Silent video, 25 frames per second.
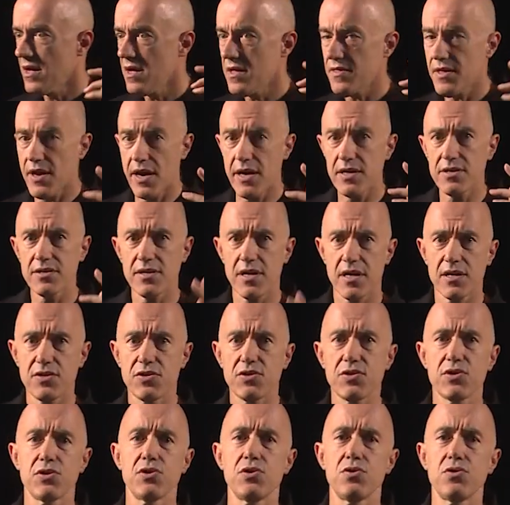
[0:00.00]
There's
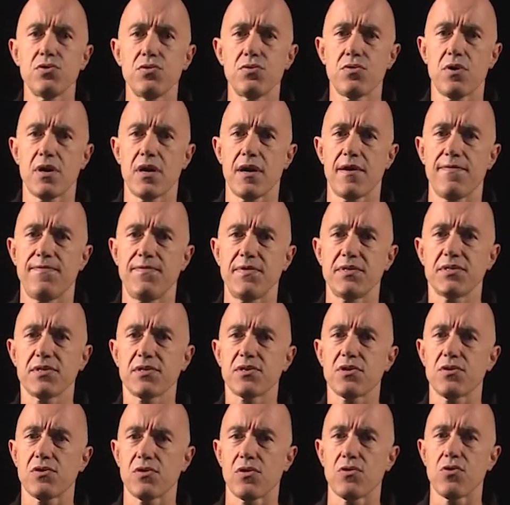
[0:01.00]
two
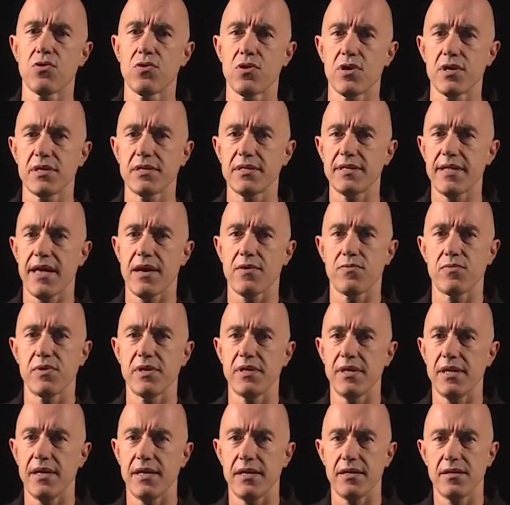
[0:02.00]
physical laws that we
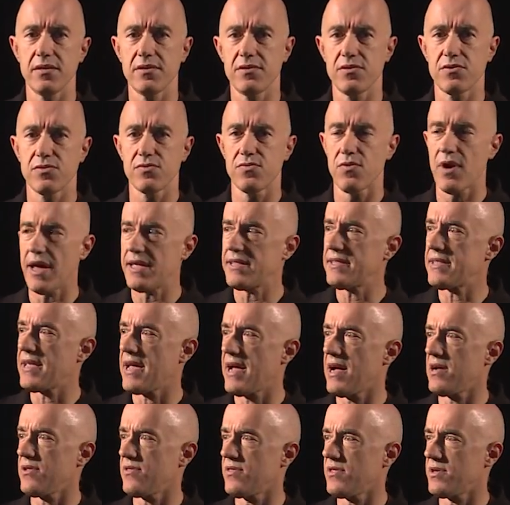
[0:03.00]
need to write
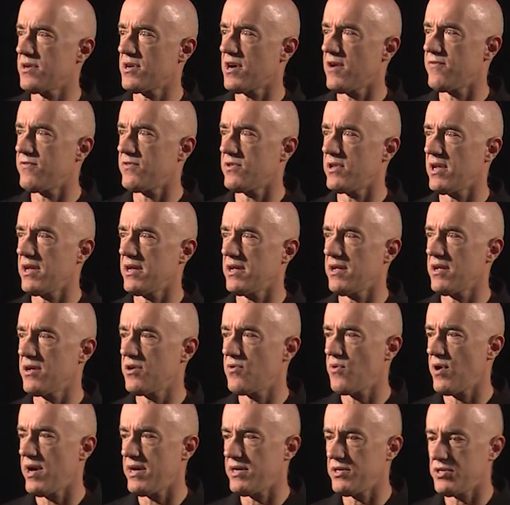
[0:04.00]
down the governing
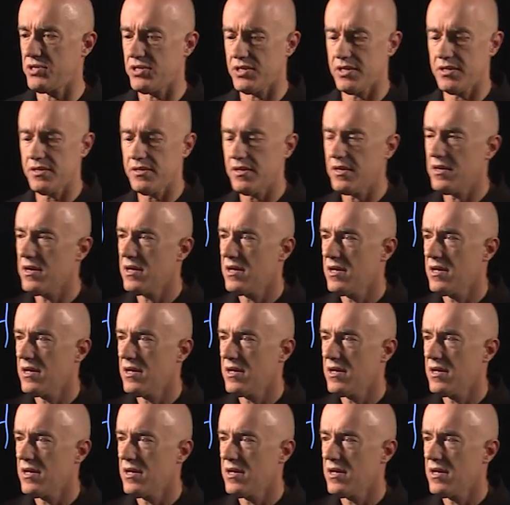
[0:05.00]
equation.